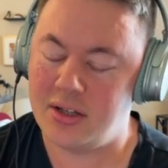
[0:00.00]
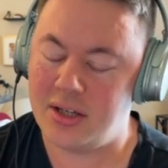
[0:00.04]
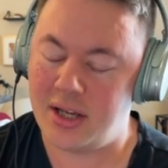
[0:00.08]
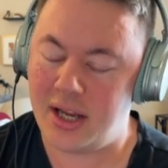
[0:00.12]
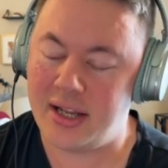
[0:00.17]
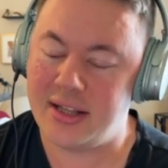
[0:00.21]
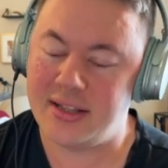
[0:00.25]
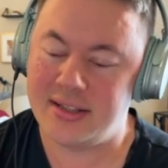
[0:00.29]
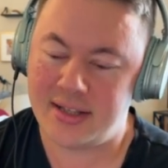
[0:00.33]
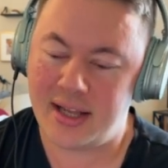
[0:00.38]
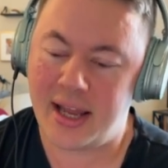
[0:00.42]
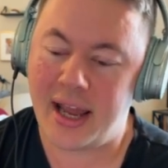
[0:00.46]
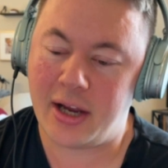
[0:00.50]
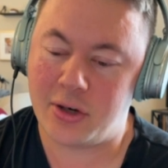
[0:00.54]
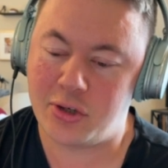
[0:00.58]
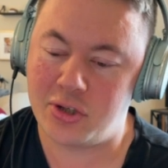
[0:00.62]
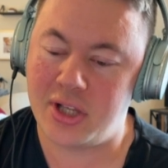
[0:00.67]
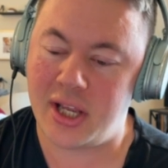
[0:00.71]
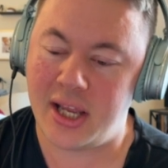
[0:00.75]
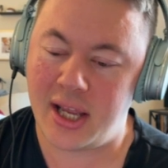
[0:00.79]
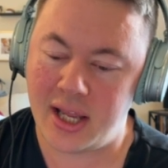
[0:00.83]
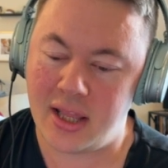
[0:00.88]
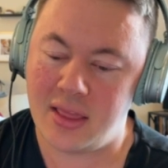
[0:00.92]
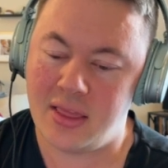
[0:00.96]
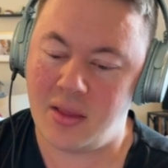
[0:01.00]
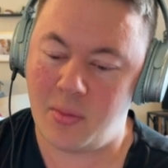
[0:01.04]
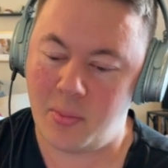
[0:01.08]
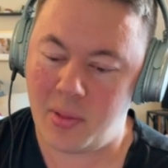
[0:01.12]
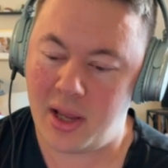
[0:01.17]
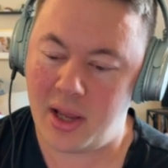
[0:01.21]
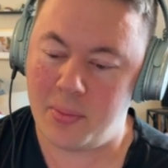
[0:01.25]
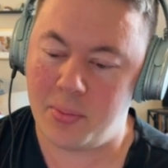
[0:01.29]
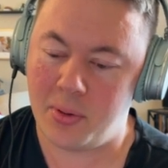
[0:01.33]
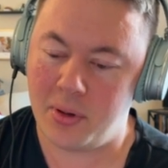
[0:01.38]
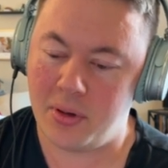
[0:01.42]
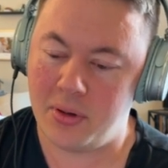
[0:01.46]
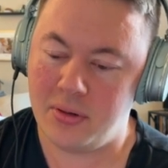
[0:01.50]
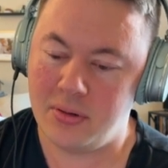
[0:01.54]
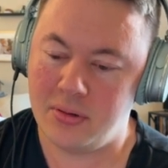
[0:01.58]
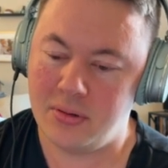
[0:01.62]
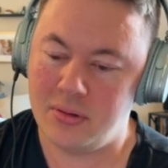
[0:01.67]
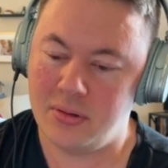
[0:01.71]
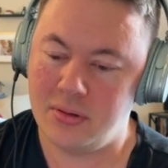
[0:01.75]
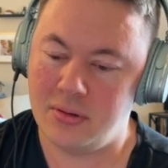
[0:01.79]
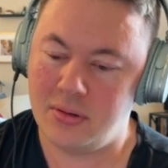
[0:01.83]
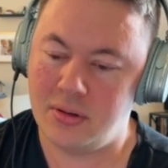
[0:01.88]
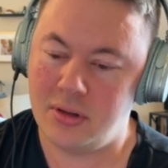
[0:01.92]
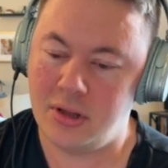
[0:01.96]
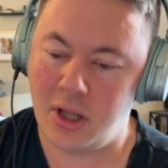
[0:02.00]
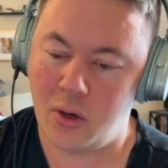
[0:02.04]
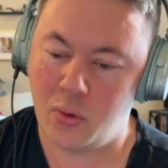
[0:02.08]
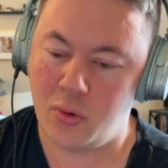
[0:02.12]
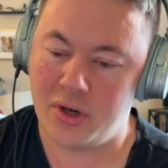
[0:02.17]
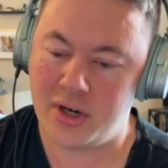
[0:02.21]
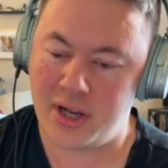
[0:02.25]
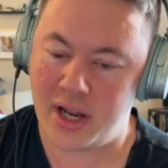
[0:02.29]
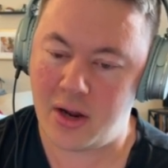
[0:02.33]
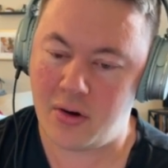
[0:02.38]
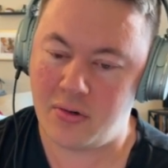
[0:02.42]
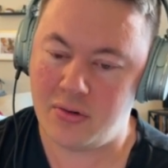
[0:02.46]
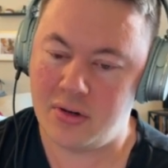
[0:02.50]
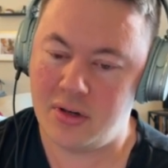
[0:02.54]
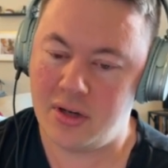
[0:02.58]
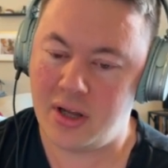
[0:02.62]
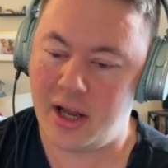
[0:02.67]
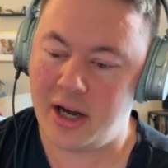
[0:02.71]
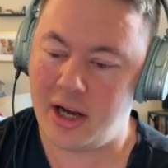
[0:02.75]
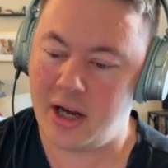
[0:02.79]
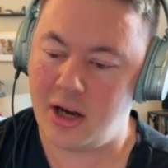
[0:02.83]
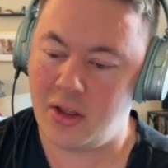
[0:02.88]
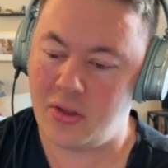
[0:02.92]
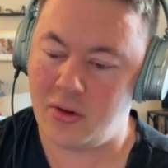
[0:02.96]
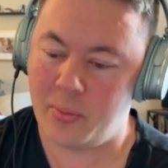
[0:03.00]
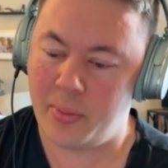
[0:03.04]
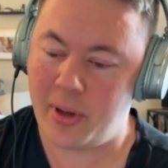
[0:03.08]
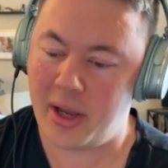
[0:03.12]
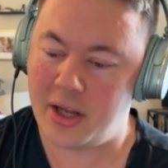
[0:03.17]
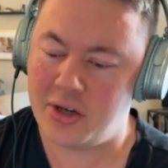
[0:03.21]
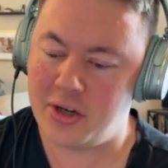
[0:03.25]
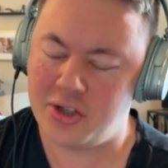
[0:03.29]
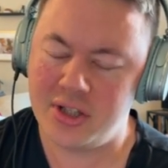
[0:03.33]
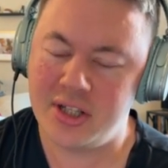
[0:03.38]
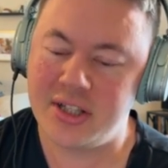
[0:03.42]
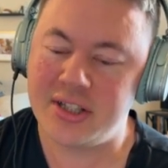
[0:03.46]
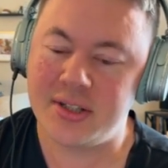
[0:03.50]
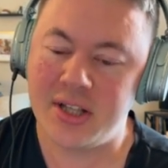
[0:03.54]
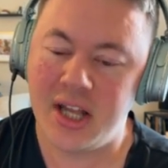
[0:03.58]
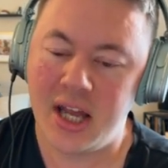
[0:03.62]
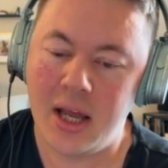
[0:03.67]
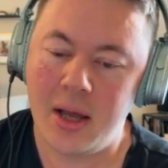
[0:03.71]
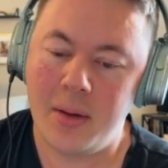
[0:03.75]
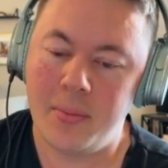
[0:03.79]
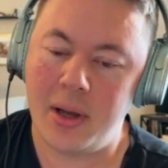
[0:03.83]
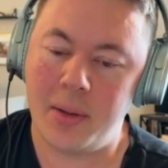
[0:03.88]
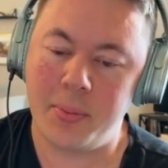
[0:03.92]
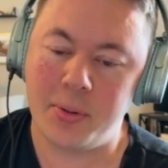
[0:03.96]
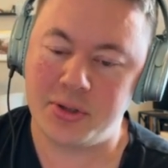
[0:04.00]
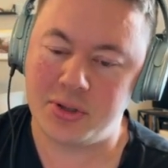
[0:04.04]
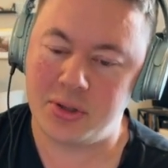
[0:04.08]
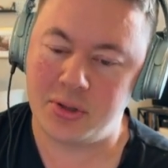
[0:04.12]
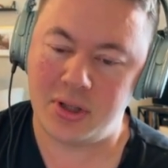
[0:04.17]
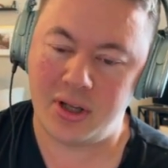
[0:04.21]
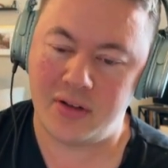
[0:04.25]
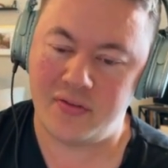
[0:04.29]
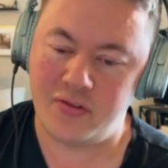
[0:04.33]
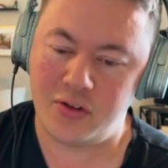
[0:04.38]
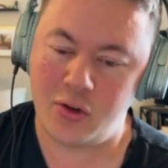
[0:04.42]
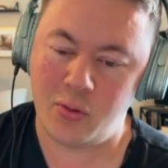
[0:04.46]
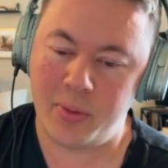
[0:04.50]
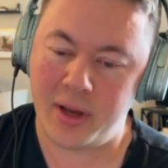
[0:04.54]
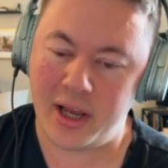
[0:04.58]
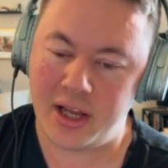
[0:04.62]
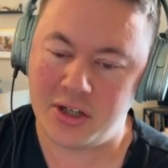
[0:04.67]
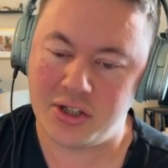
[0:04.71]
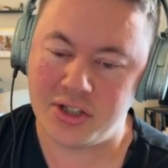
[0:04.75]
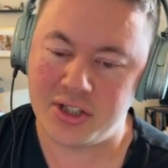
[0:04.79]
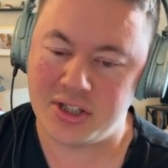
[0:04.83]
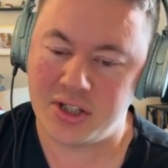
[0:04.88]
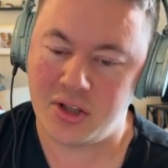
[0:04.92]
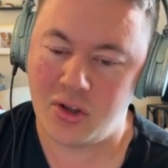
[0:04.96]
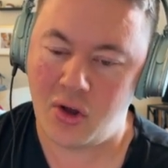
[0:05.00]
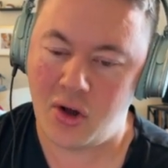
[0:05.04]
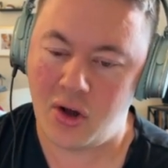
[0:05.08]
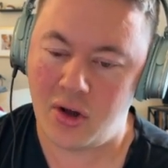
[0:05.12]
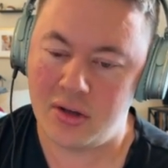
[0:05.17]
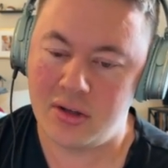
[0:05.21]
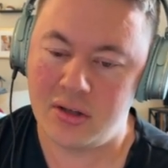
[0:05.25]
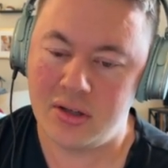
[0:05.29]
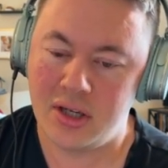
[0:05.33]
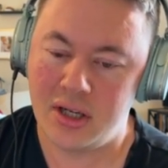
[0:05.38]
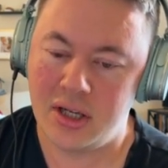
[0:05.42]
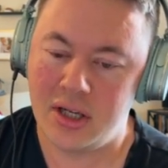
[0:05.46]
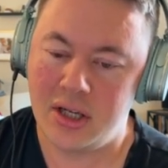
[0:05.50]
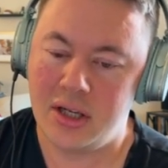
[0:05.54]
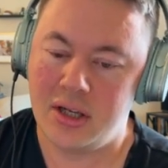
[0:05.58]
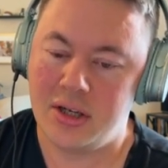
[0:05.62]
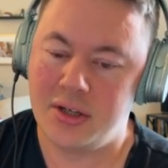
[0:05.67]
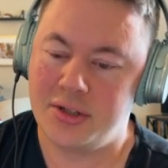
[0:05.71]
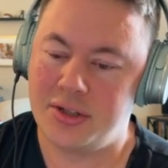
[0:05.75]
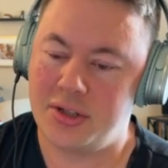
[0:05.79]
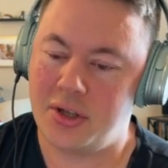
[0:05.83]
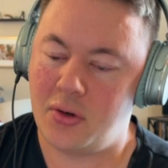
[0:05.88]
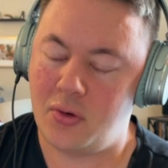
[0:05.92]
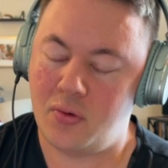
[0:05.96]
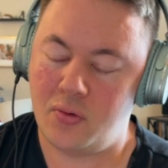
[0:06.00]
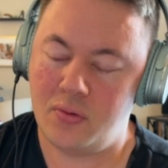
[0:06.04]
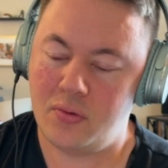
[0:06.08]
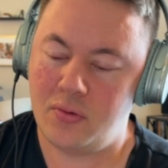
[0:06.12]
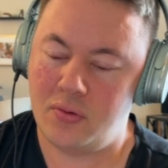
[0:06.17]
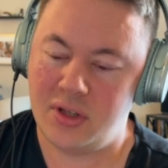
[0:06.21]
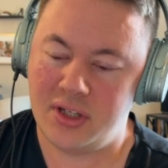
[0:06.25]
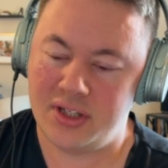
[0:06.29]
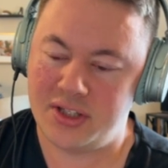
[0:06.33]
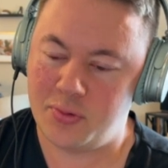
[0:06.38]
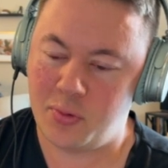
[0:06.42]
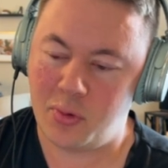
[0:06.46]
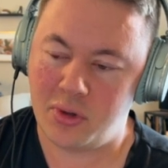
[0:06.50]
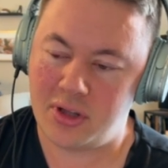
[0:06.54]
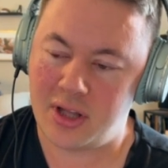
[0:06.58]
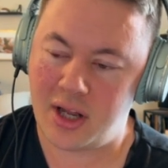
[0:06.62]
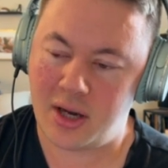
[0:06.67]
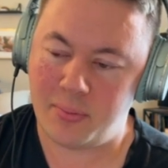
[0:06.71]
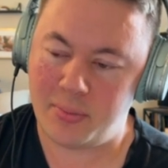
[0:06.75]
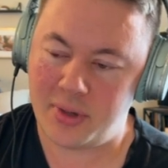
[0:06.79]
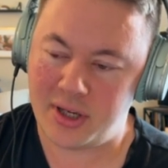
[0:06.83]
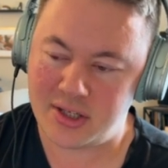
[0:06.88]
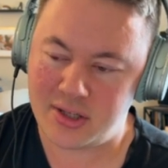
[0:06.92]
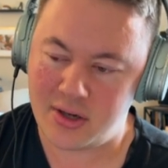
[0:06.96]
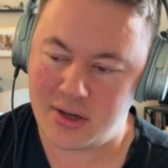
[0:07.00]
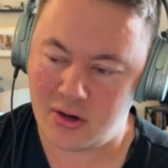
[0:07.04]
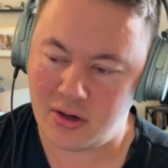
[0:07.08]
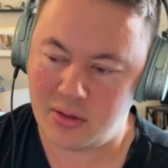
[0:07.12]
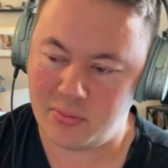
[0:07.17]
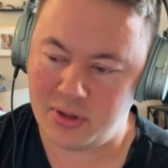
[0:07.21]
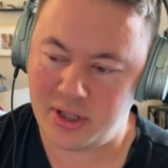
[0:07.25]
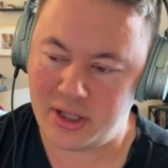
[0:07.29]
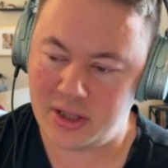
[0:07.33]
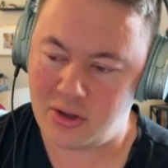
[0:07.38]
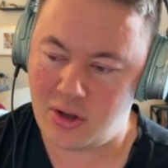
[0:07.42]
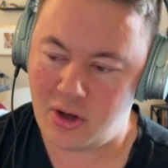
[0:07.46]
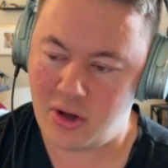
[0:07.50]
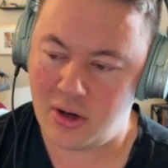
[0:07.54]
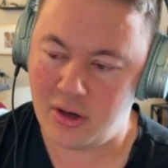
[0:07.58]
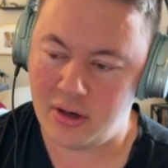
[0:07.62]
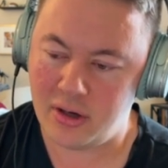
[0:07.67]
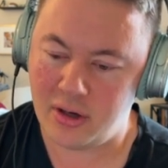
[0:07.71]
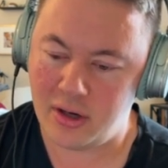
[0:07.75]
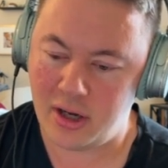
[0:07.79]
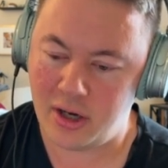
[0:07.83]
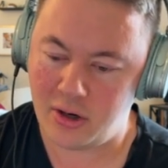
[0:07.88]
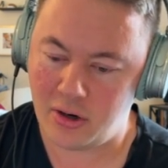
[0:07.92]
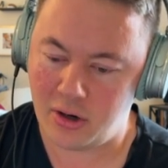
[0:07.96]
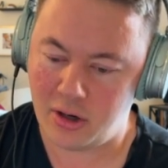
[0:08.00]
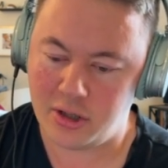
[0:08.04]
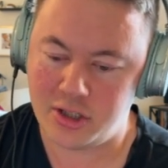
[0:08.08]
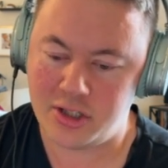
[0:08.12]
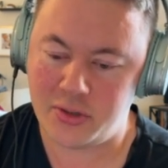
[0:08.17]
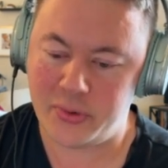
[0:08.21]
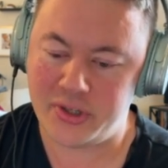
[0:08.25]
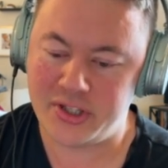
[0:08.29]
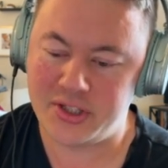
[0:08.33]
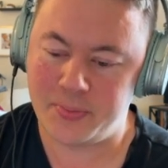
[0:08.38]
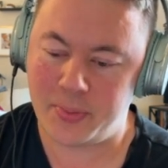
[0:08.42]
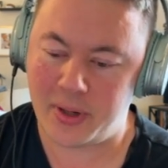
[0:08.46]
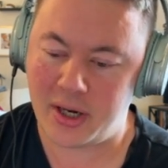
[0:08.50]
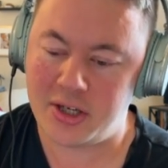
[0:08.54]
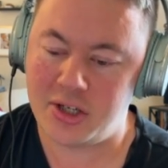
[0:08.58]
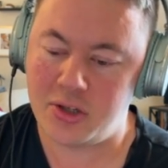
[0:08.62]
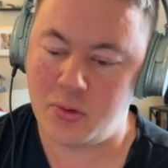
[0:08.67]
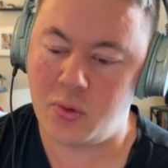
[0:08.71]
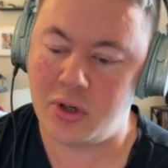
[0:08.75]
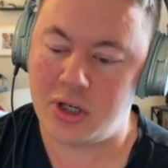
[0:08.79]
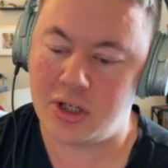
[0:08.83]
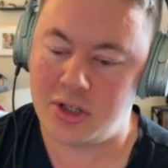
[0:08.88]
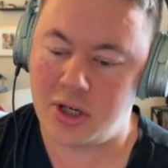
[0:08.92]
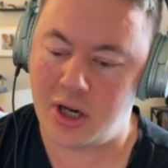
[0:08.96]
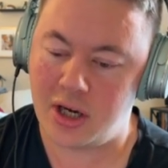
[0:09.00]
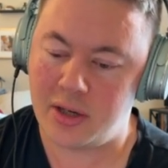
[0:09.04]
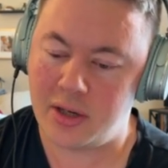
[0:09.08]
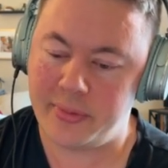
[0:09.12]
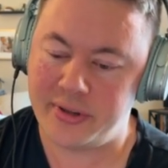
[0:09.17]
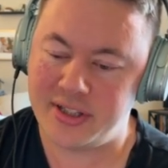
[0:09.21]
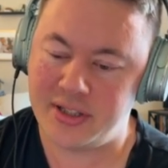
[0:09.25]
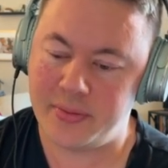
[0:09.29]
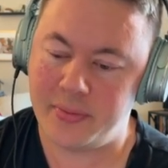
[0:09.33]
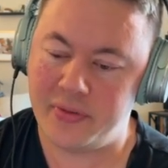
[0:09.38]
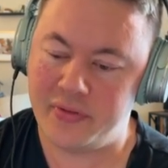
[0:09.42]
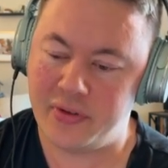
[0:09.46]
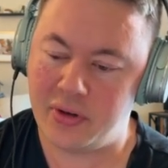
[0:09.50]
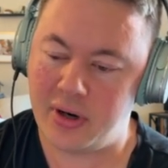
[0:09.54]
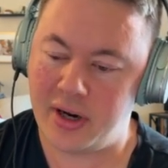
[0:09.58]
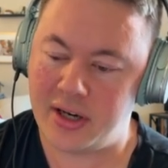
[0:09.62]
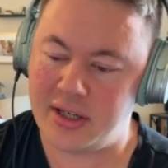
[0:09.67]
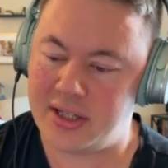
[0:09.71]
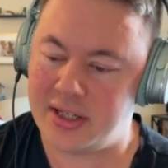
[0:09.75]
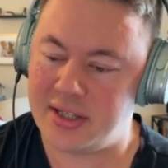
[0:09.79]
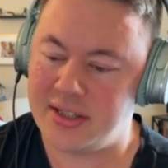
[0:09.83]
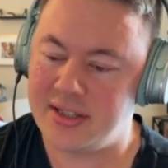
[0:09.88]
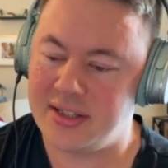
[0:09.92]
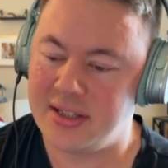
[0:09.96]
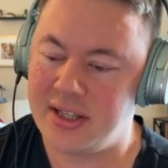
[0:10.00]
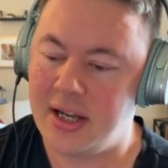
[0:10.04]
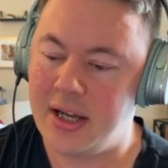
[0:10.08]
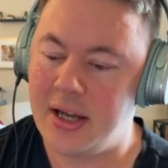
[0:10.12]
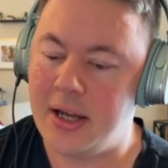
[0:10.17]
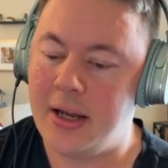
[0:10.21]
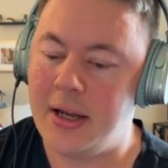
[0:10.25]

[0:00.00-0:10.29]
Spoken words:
It's actually in the paper lower down at another page. This paper is only a few pages long, so this will not be terribly long and arduous, but I do want to talk about some of her ideas.